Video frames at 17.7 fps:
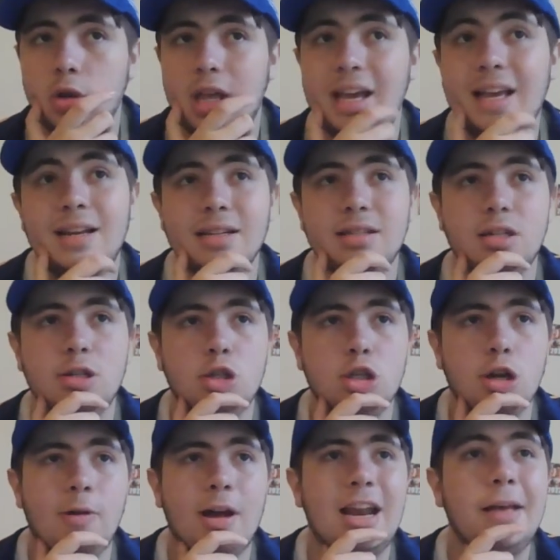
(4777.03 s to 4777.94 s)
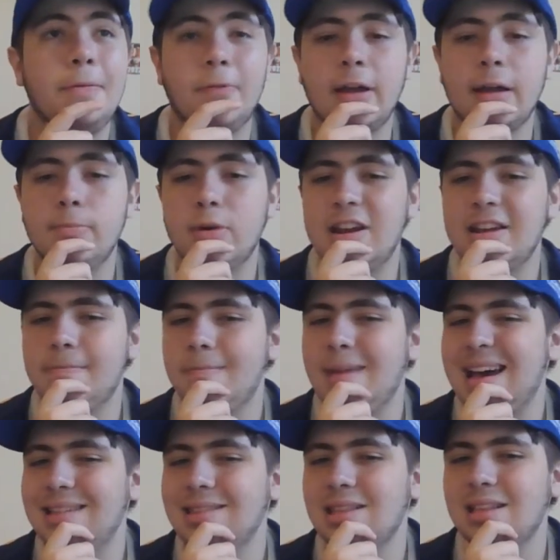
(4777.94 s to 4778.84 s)
that he doesn't do anything. But it
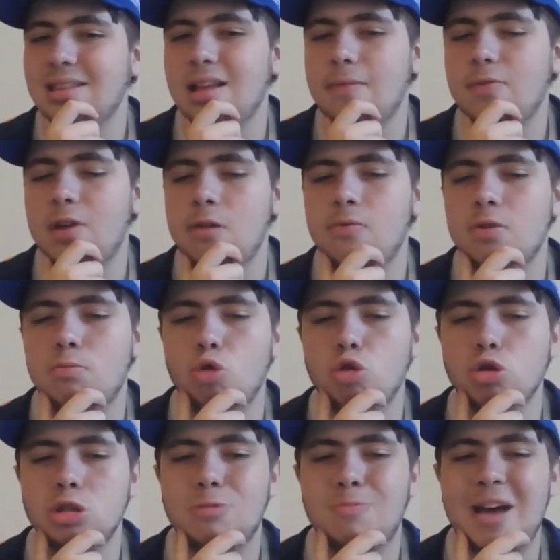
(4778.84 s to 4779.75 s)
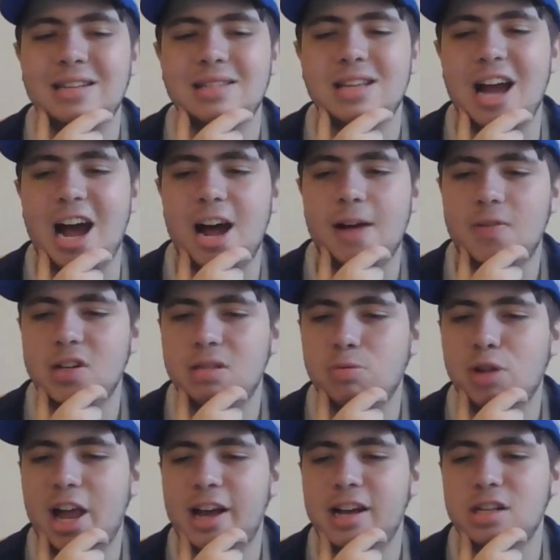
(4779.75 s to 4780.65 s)
meant that they've given more space to other
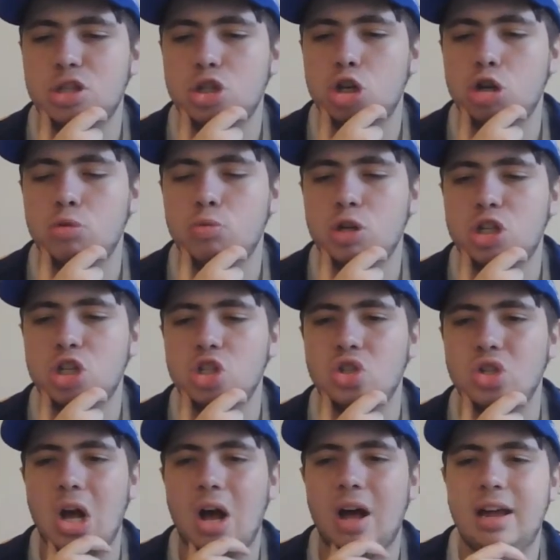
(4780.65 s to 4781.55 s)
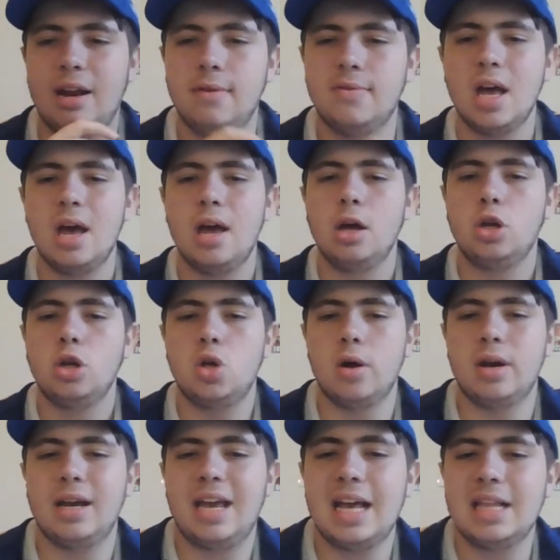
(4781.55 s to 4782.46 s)
players too, which has kind of
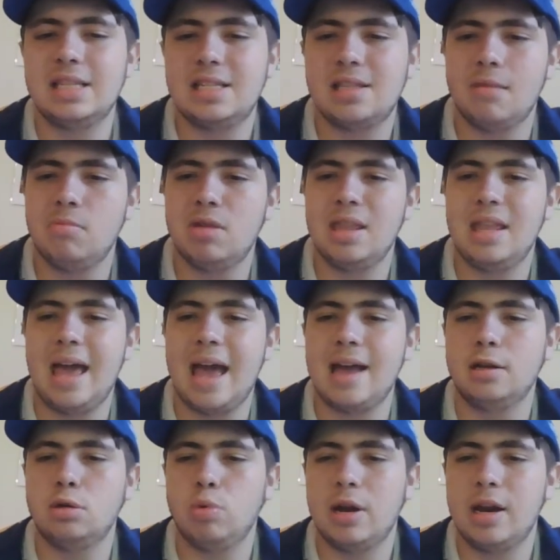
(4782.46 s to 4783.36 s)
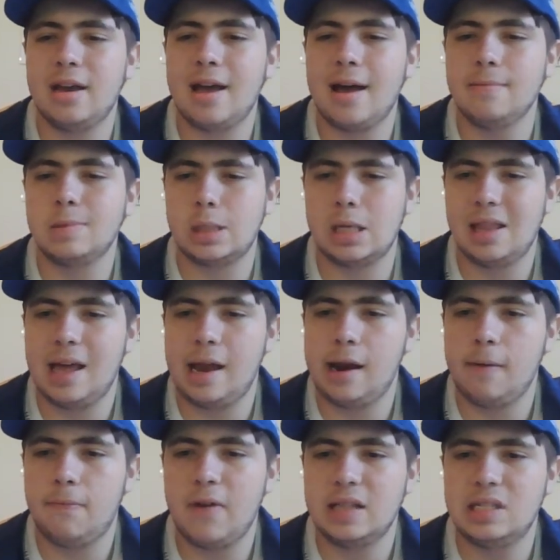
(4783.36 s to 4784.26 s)
gone against them in the end when it comes to their
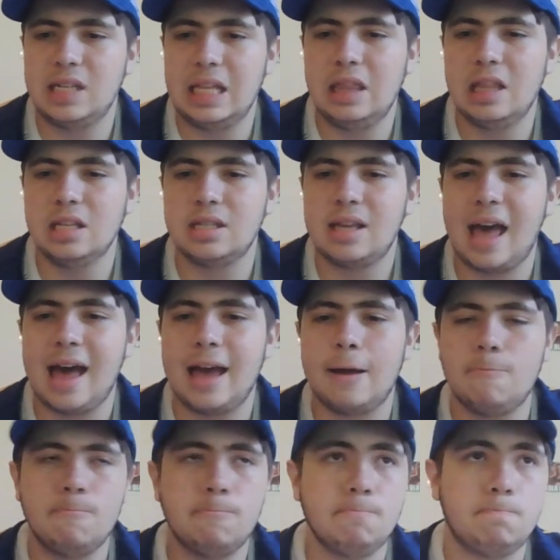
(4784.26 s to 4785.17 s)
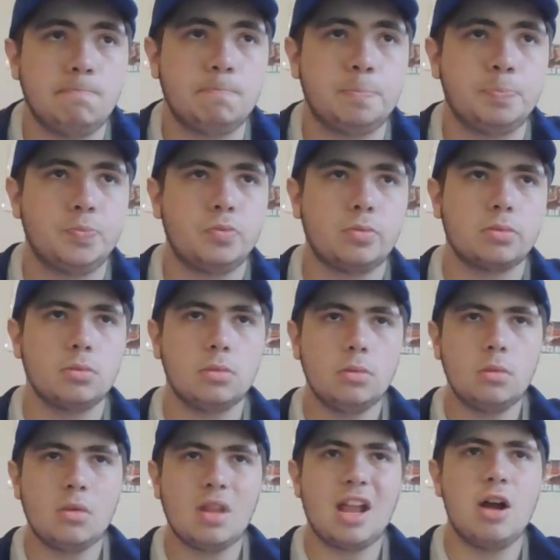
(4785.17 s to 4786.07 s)
defense in this game.
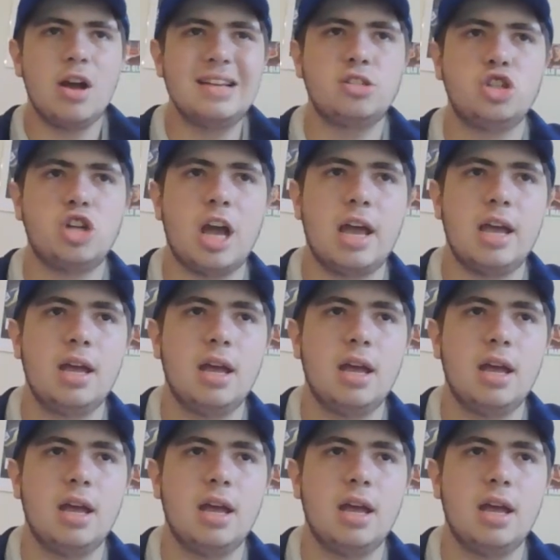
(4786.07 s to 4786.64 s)
SJ.